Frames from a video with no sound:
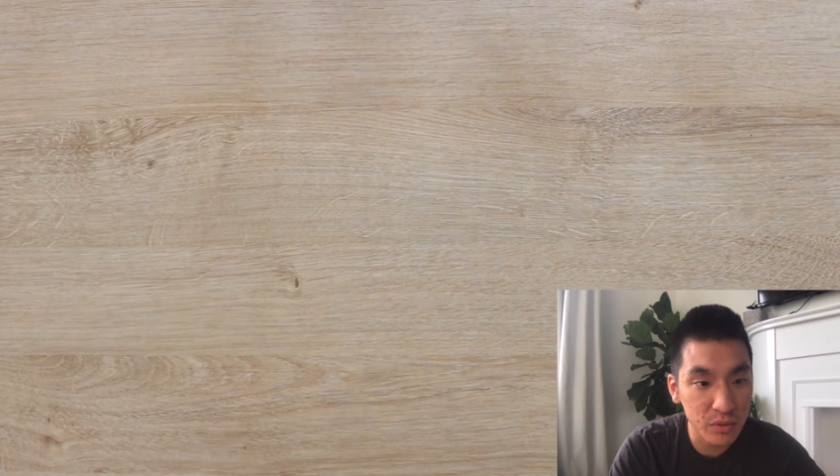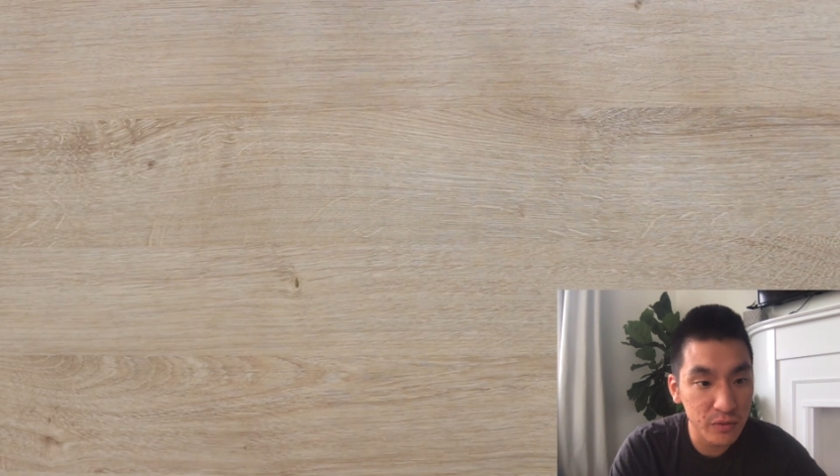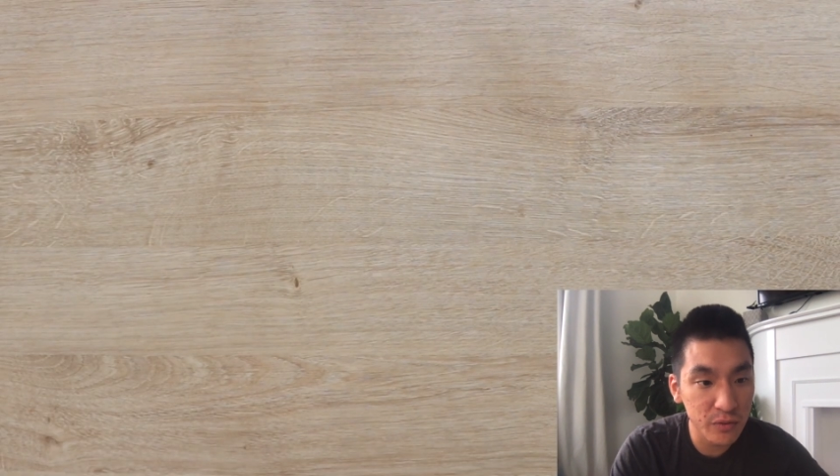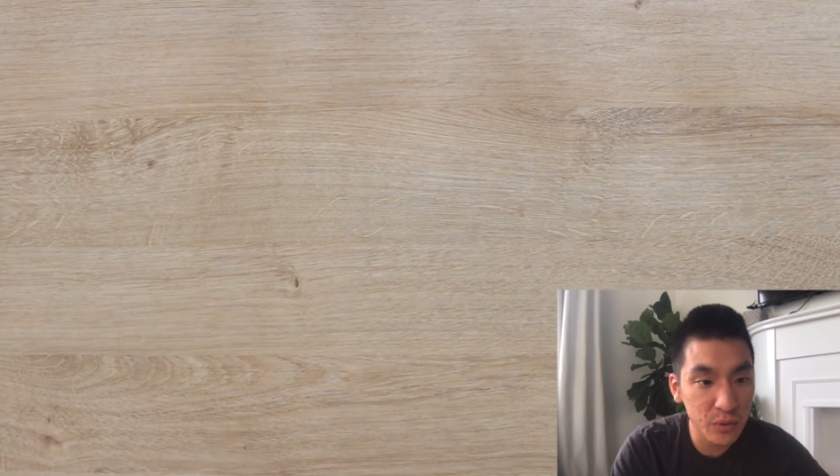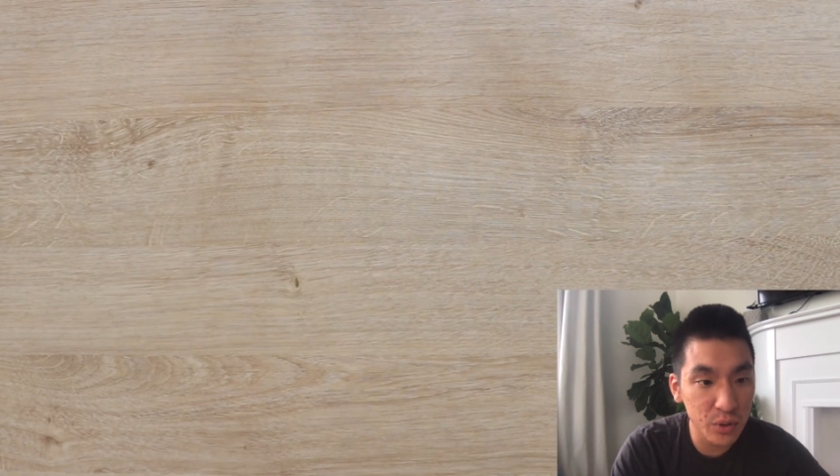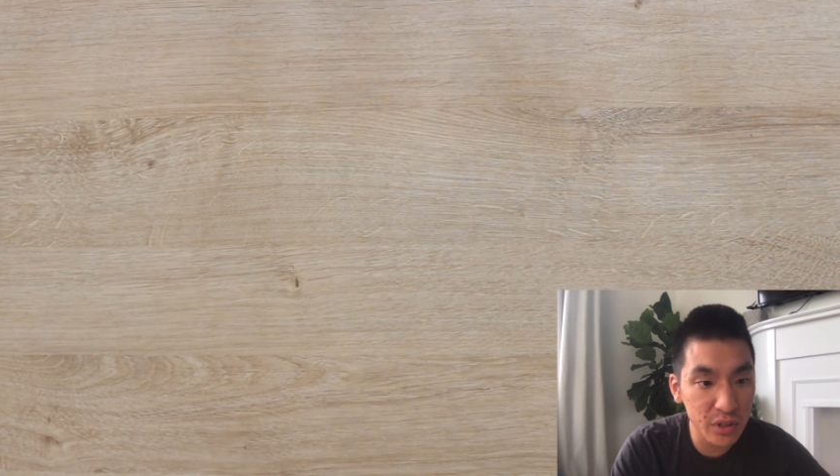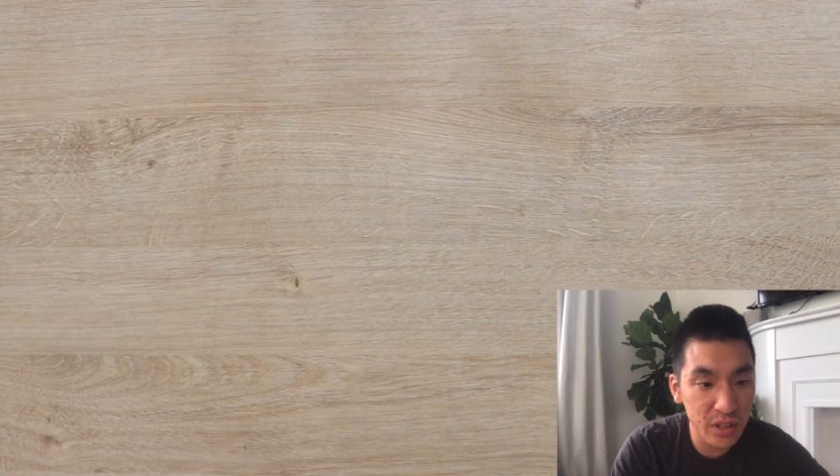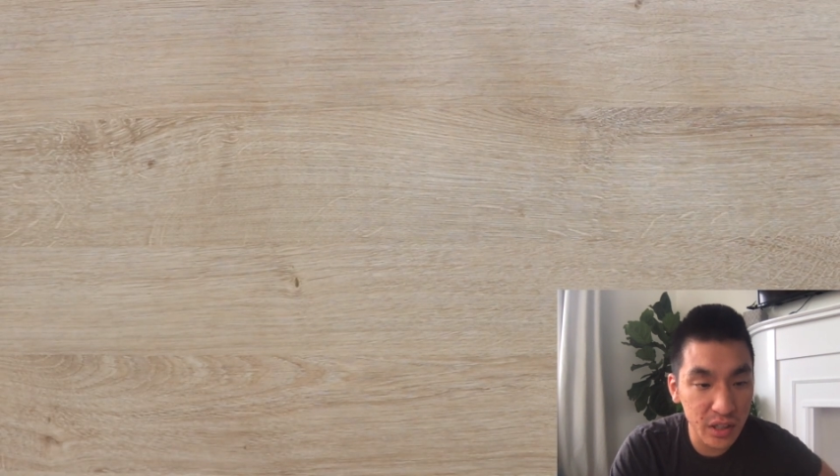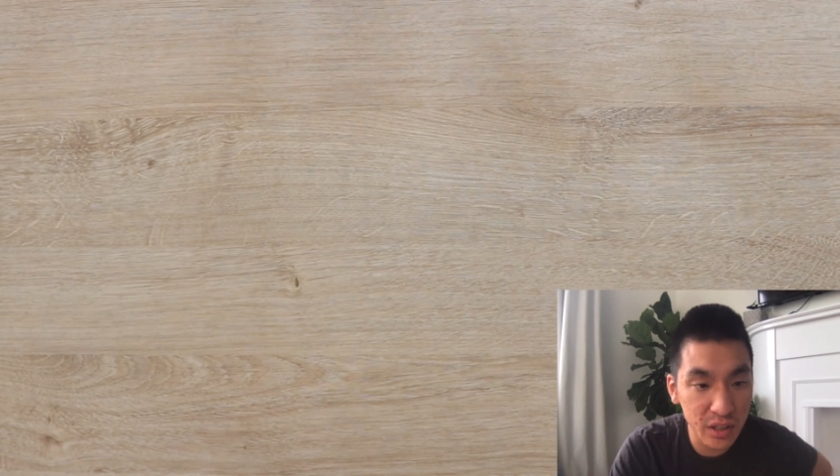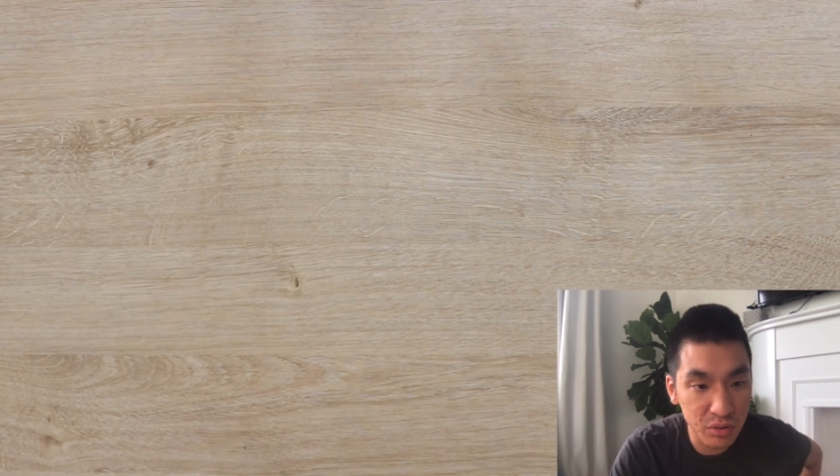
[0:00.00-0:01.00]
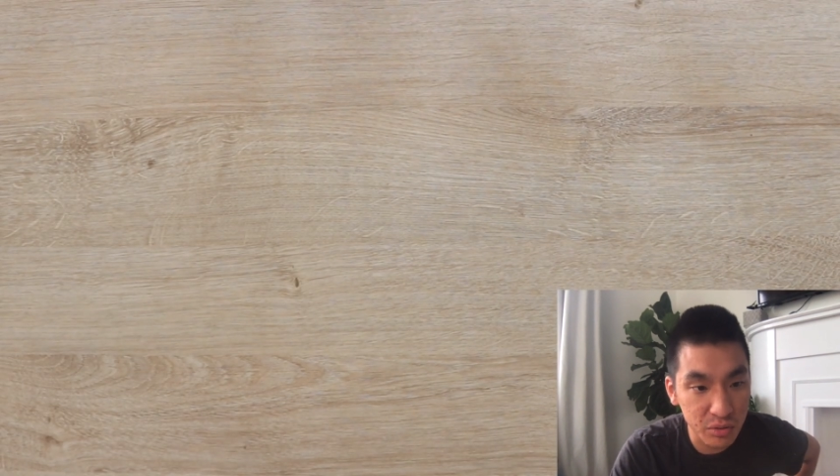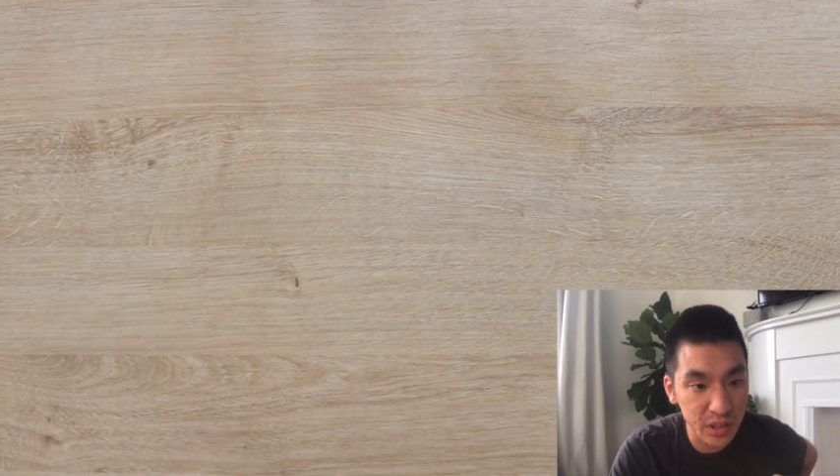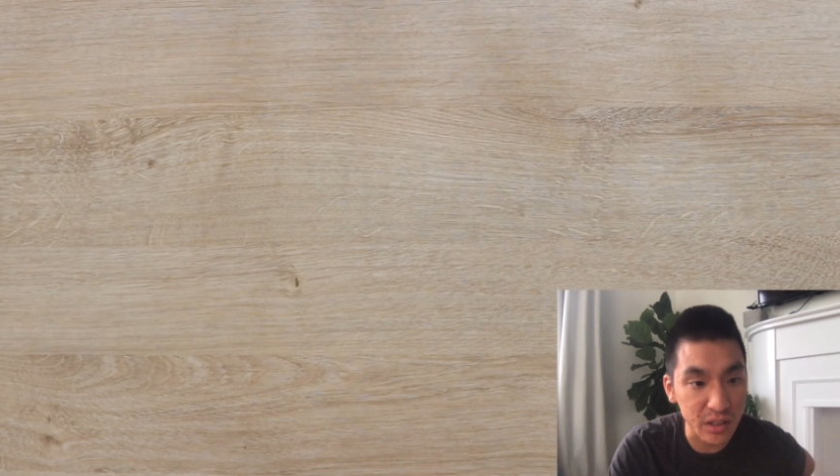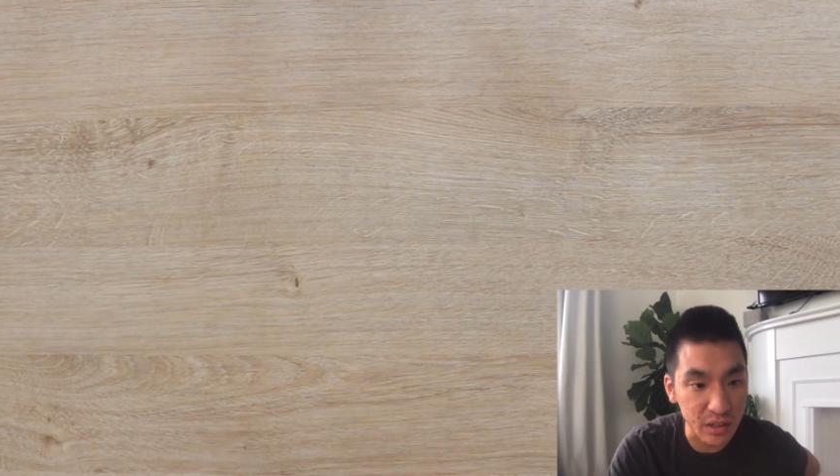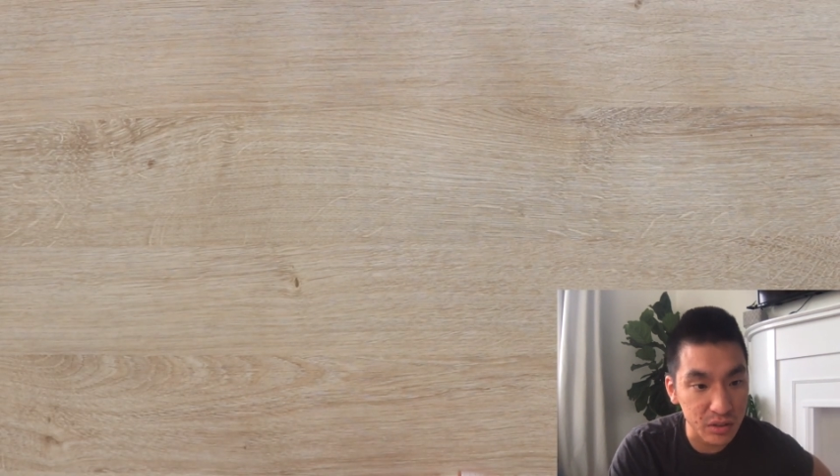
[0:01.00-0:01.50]
for the
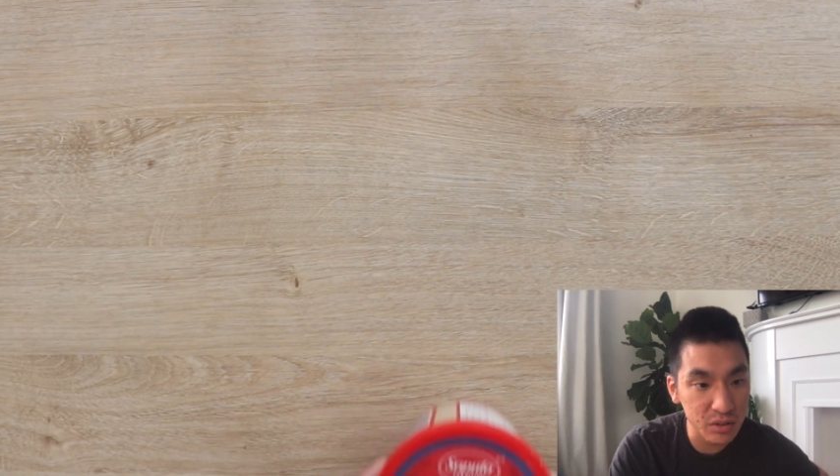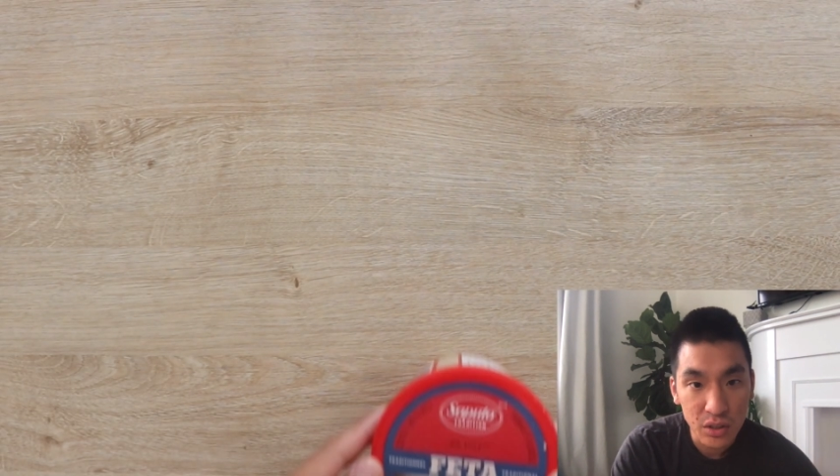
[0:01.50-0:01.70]
ingredients,